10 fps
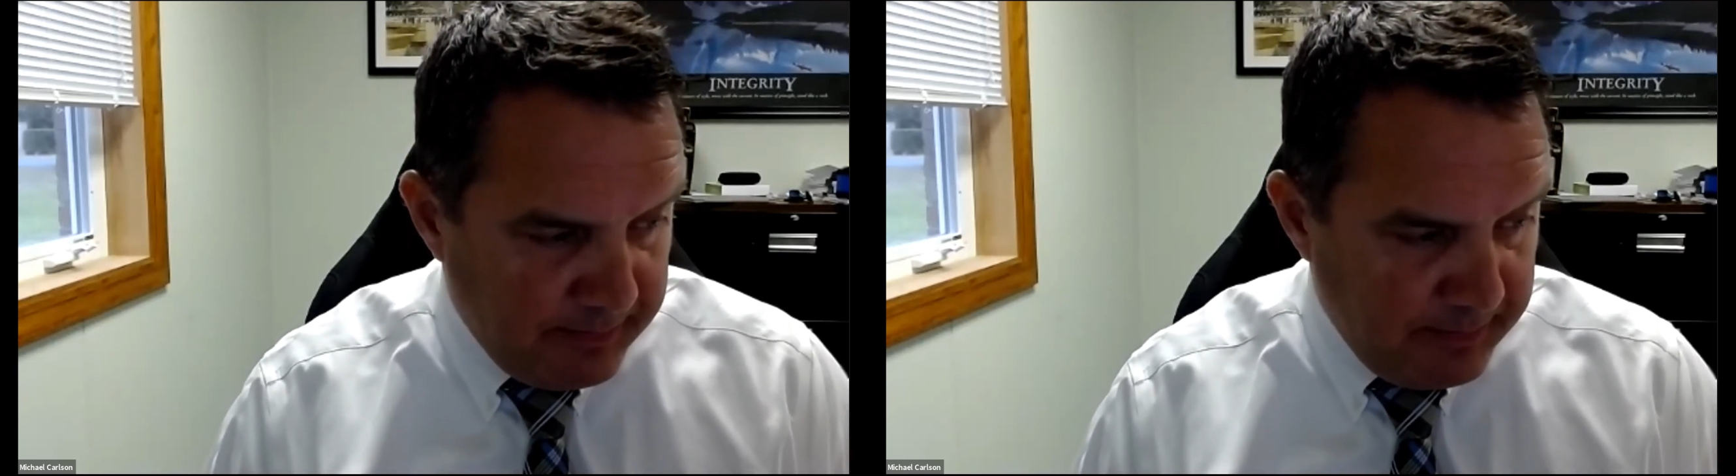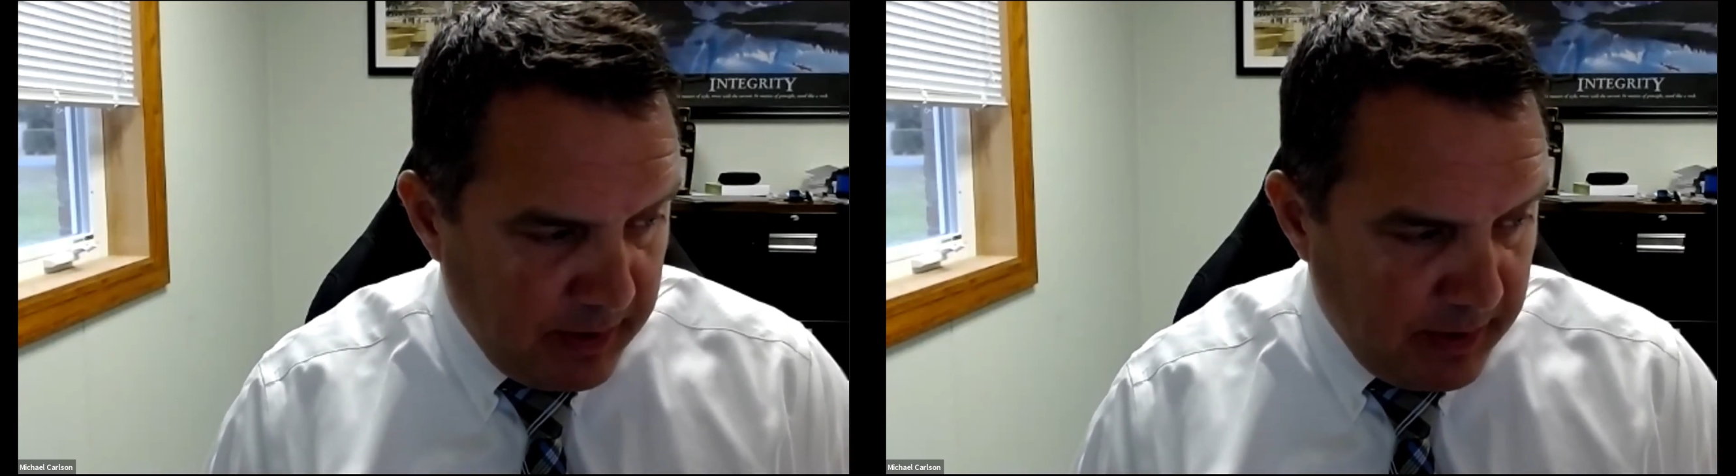
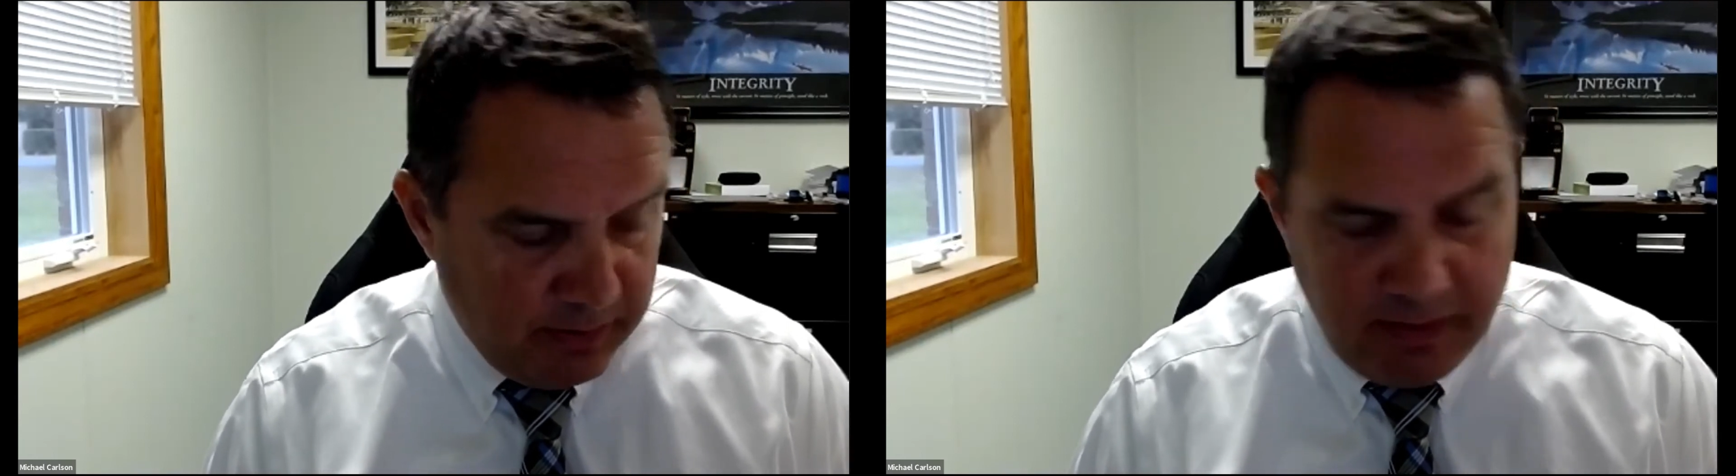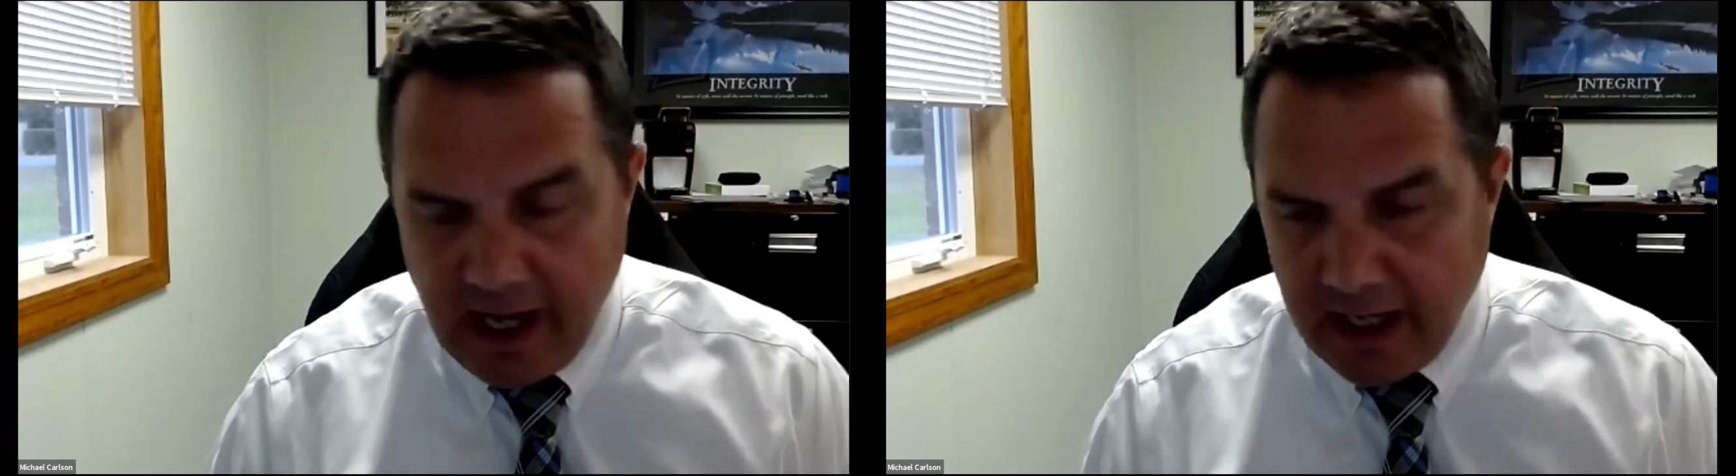
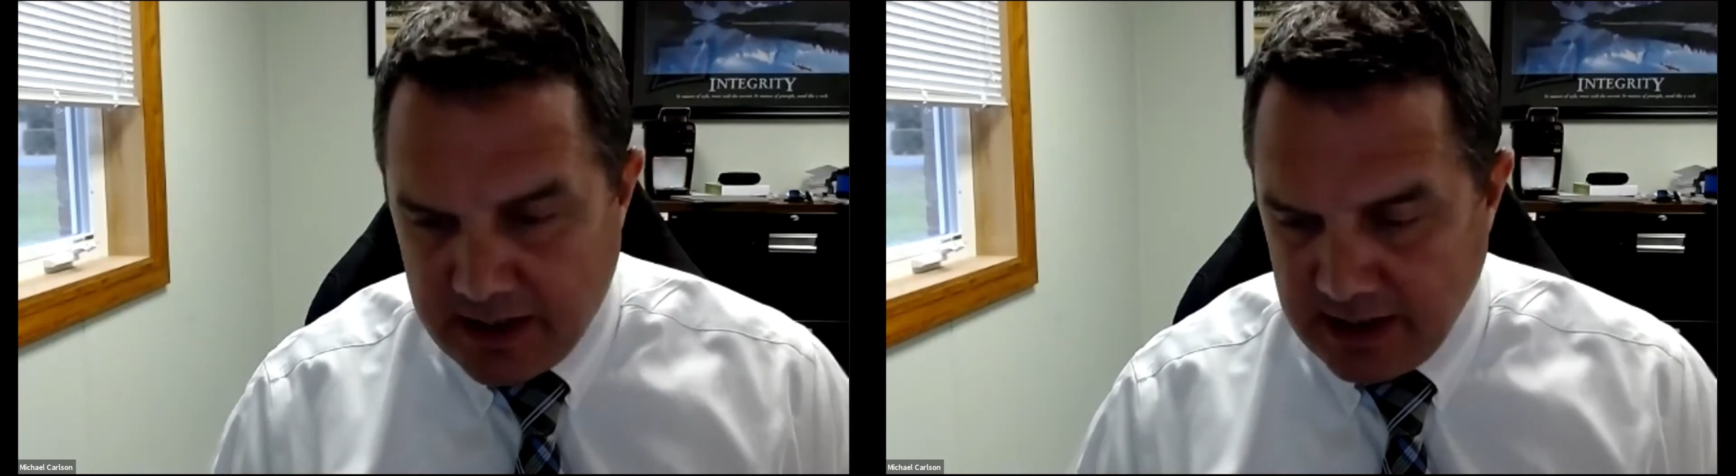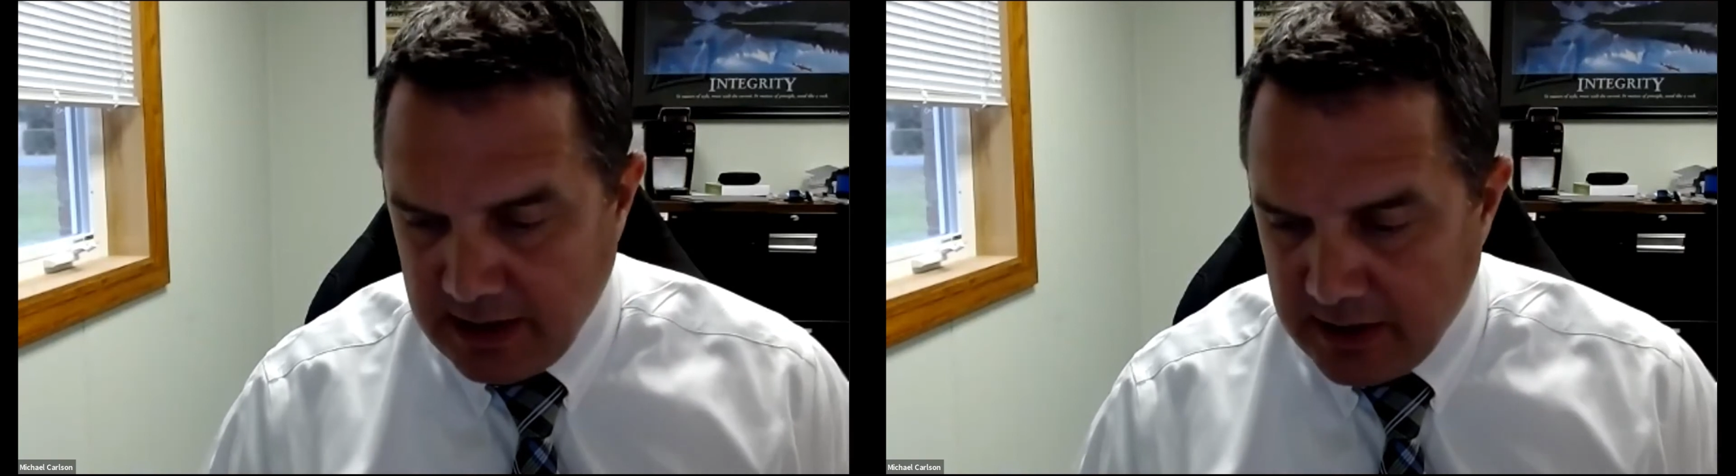
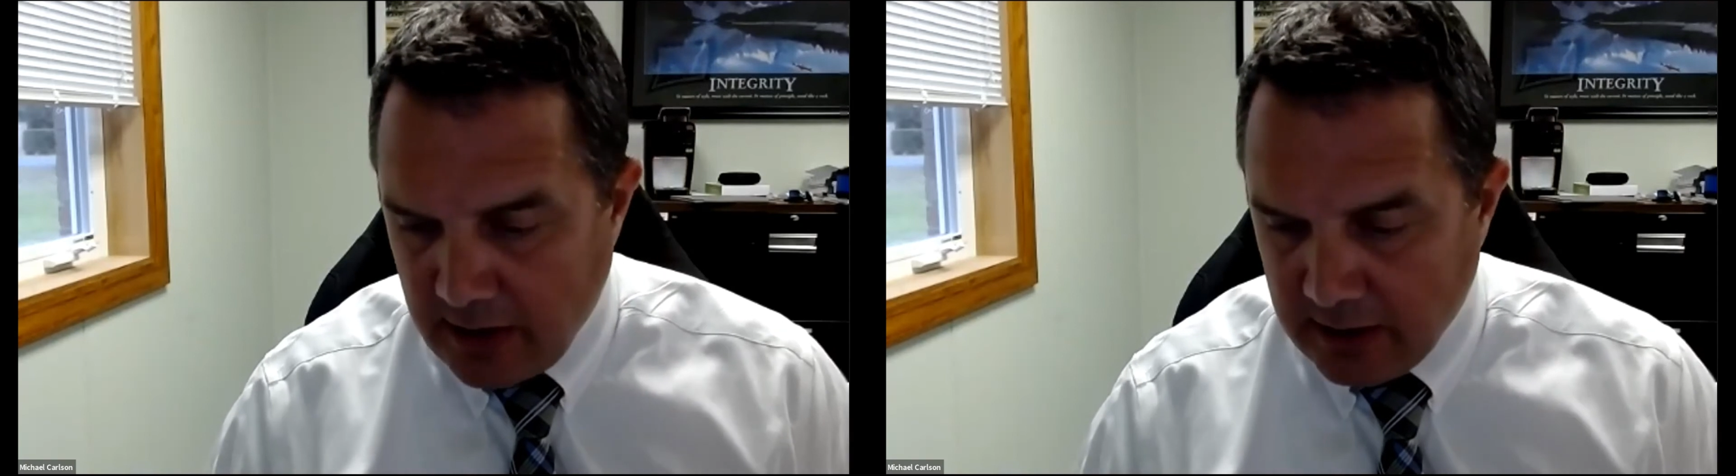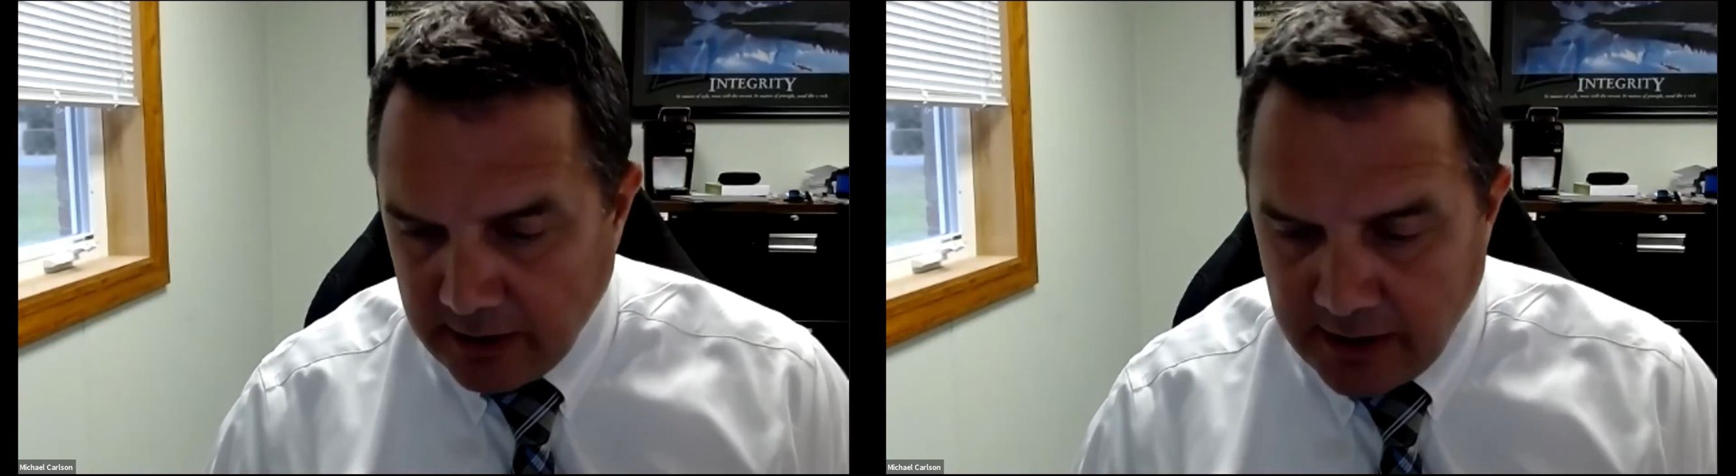managing
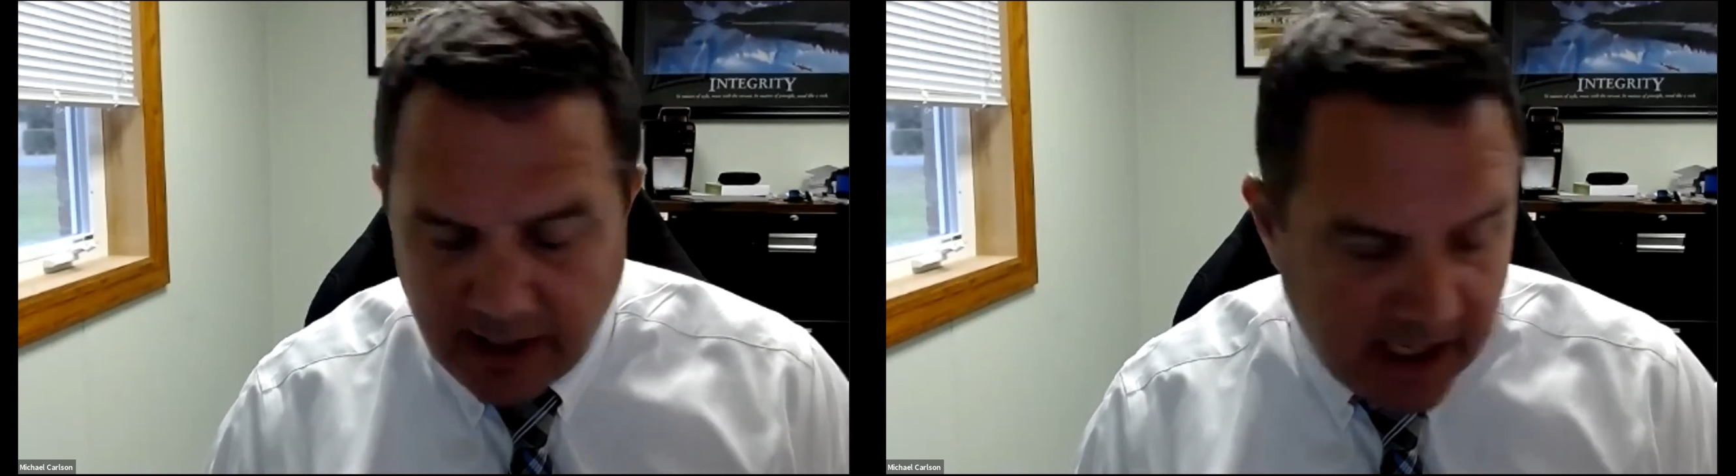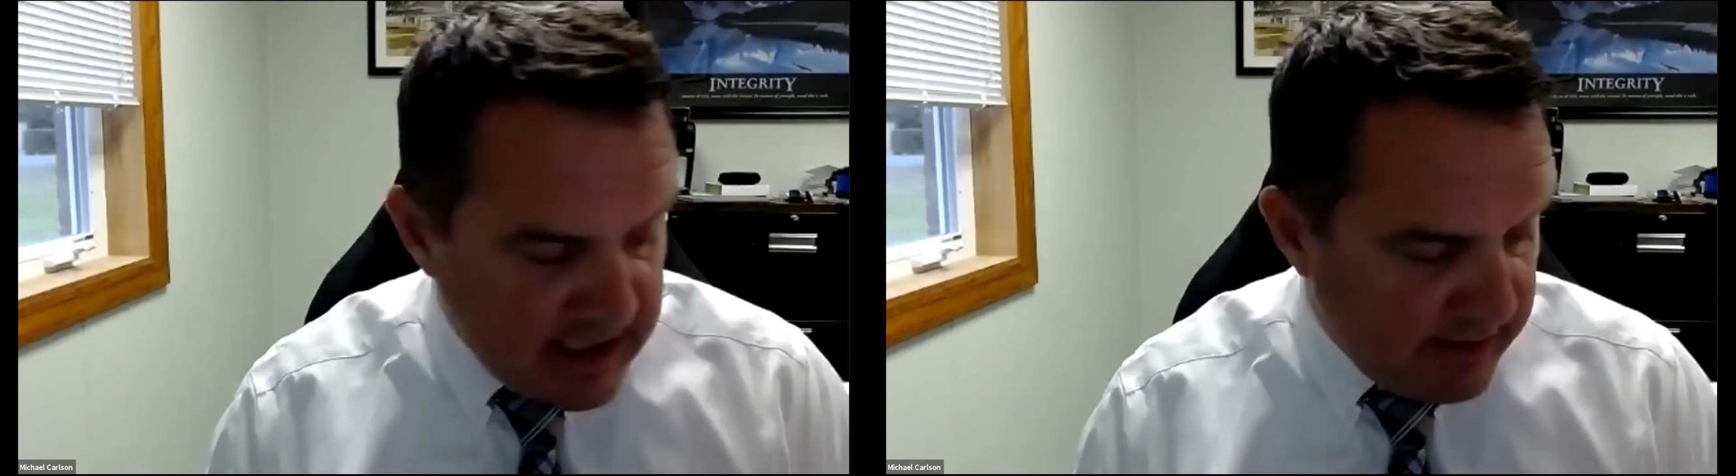our learning
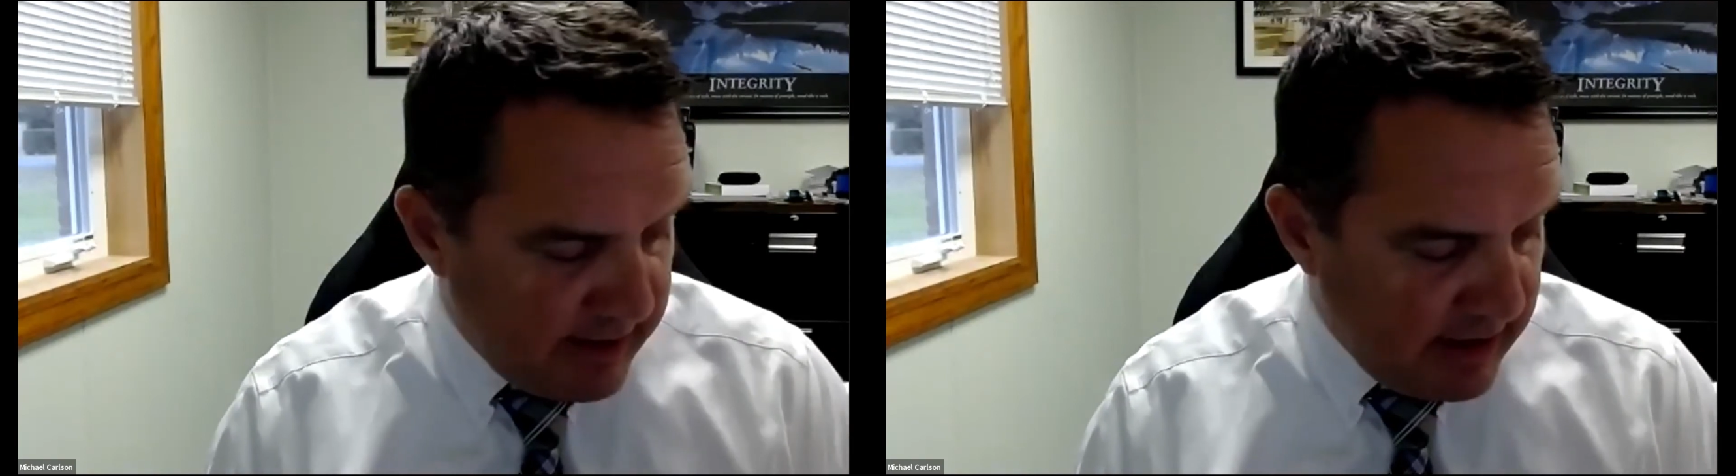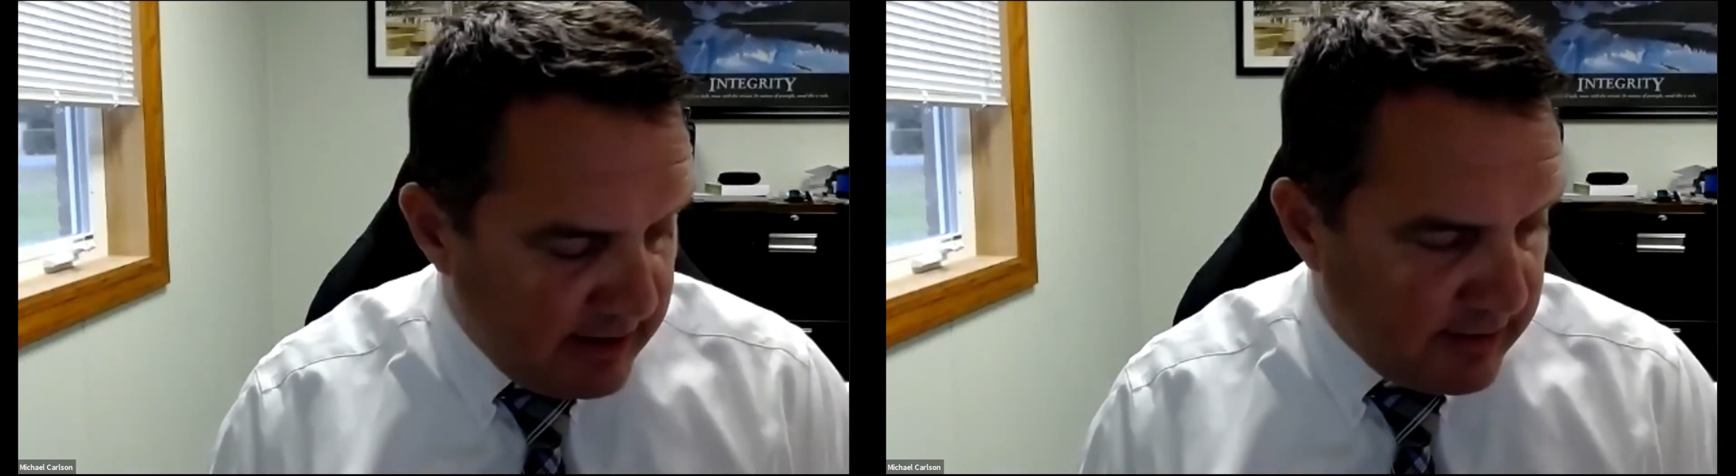
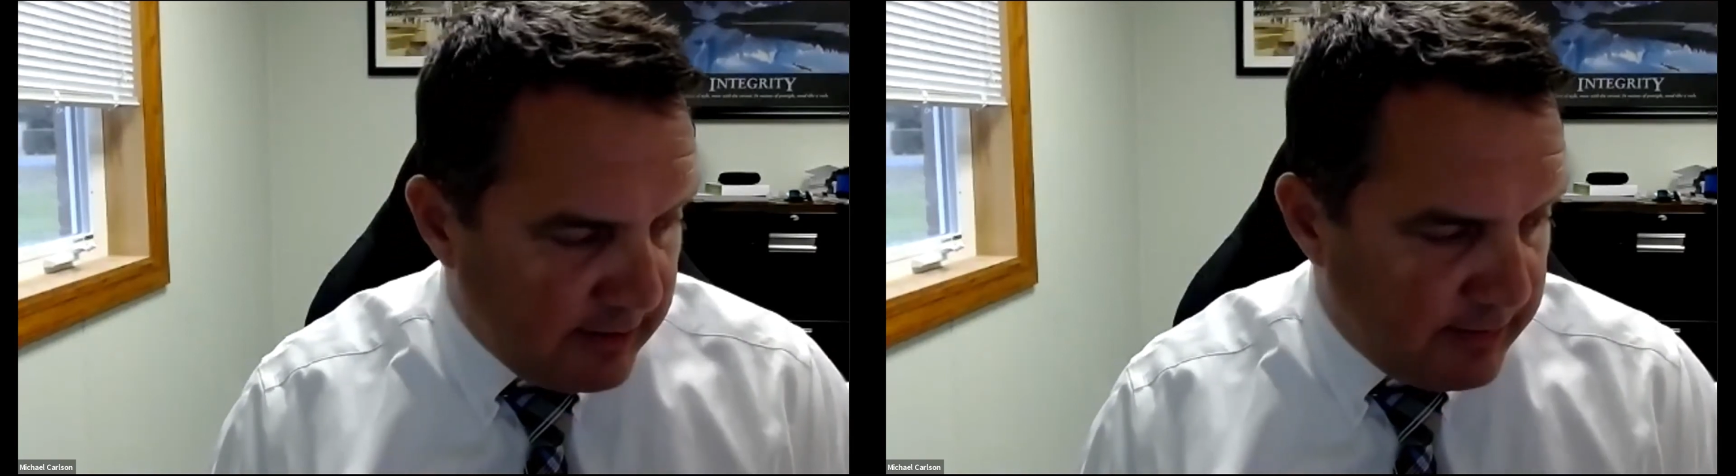activities